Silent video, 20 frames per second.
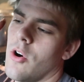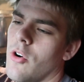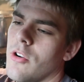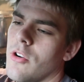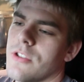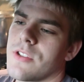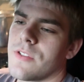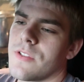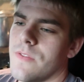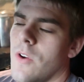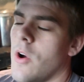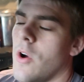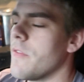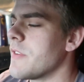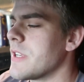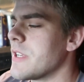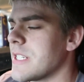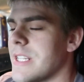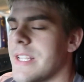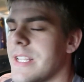
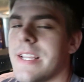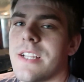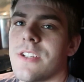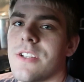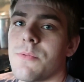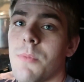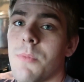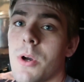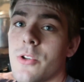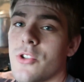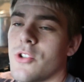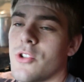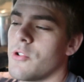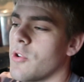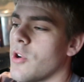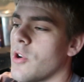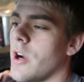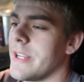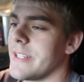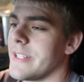obviously as most of
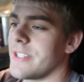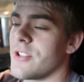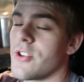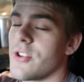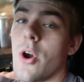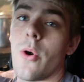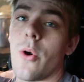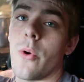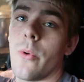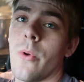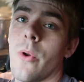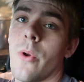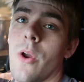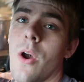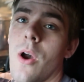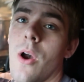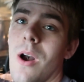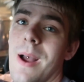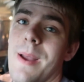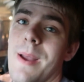you guys know,
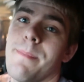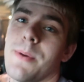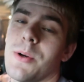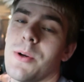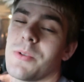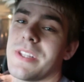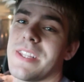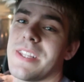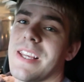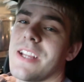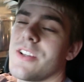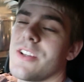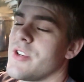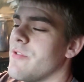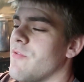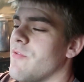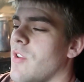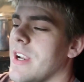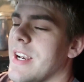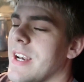I am building the
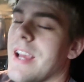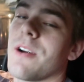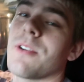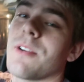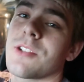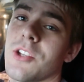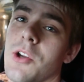engine right now.